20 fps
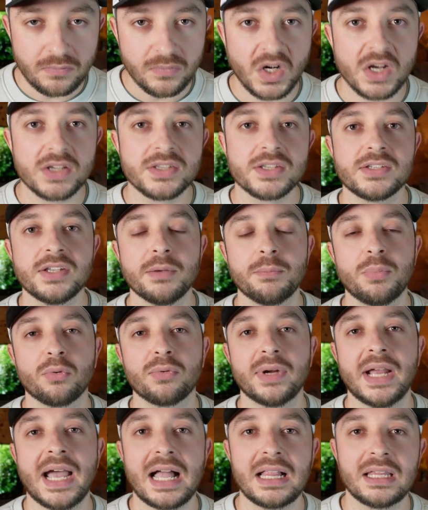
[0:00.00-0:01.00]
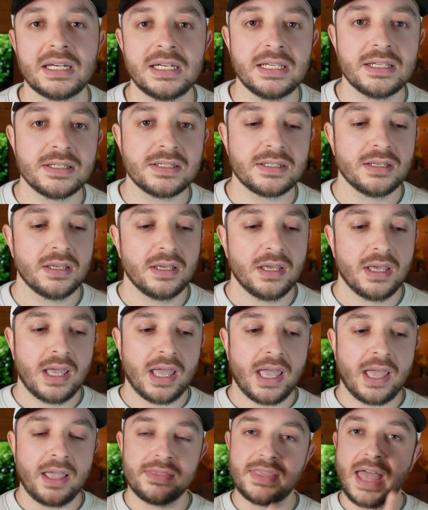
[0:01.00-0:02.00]
Because the simple reality is
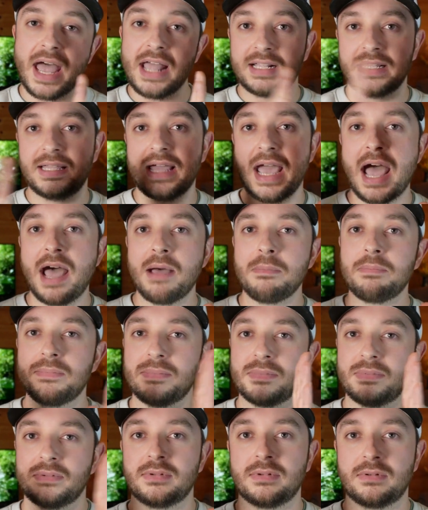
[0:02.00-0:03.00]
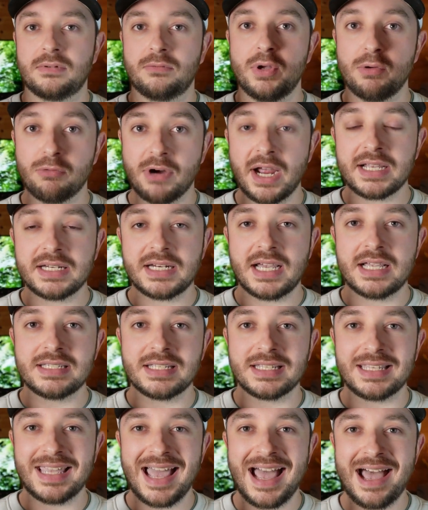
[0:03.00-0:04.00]
that gap, we recognize
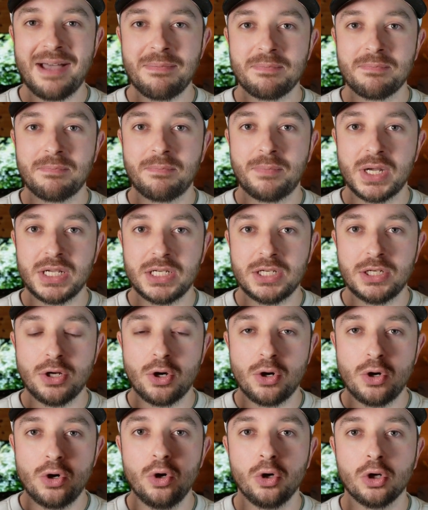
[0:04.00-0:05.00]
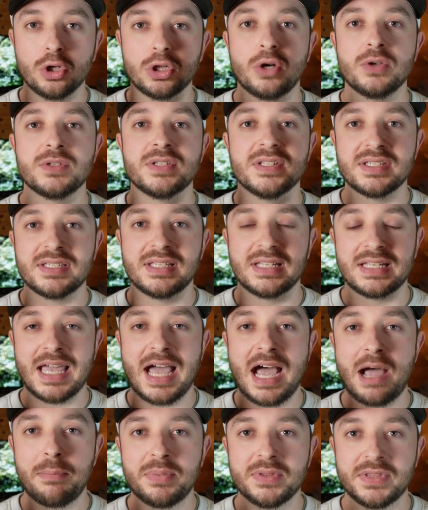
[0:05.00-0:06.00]
the gap, but you know who closes the
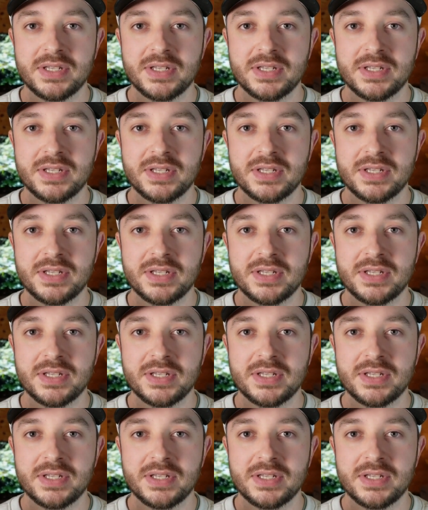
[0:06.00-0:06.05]
gap?